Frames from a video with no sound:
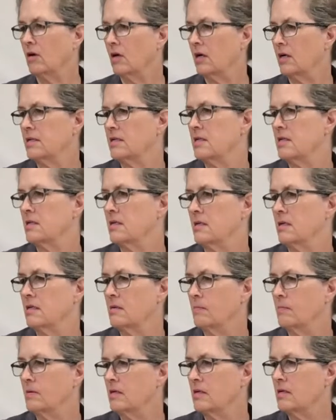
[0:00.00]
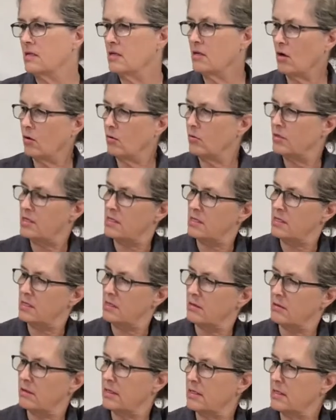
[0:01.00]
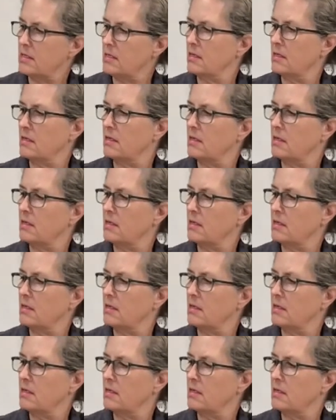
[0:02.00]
us, it's been so serious.